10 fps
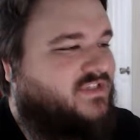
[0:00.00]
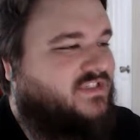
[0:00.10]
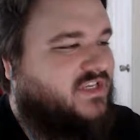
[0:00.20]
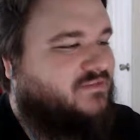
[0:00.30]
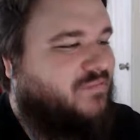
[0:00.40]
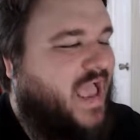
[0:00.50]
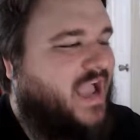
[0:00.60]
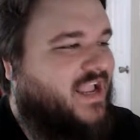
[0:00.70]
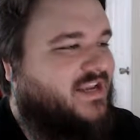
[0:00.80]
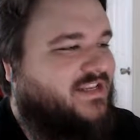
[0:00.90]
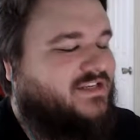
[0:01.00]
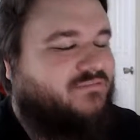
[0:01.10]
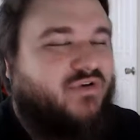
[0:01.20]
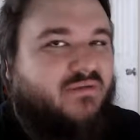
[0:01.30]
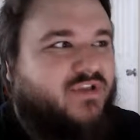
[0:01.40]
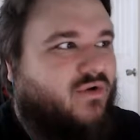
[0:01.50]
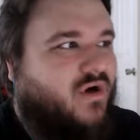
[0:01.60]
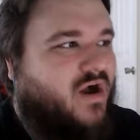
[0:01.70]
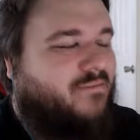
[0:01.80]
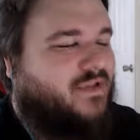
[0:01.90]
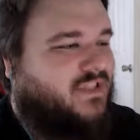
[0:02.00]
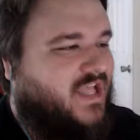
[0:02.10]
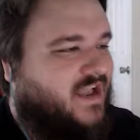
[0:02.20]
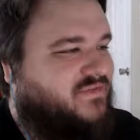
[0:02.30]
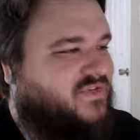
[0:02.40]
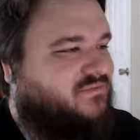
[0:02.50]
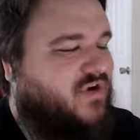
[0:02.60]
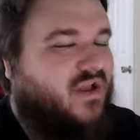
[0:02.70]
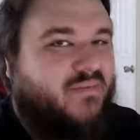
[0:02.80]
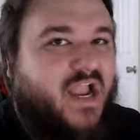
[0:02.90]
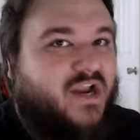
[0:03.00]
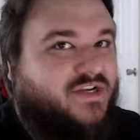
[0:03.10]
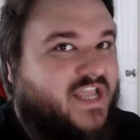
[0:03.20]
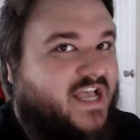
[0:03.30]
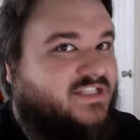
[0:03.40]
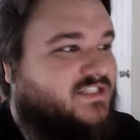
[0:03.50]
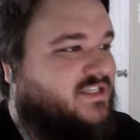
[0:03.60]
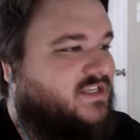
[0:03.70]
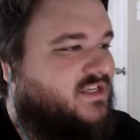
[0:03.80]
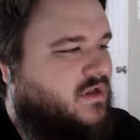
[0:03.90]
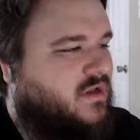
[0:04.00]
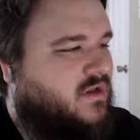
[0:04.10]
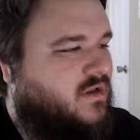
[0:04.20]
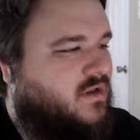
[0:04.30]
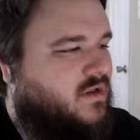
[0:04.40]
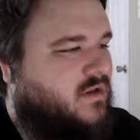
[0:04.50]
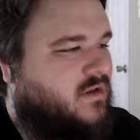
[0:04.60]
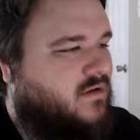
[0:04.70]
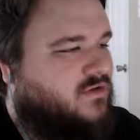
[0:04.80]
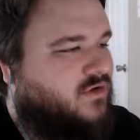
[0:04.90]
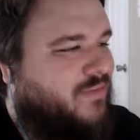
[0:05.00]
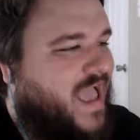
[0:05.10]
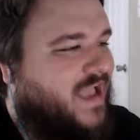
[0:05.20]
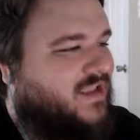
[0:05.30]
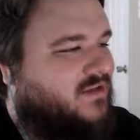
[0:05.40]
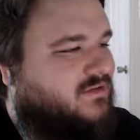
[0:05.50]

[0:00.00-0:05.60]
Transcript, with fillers: she says back, I need to probably go up and left. Probably by her desk. So back.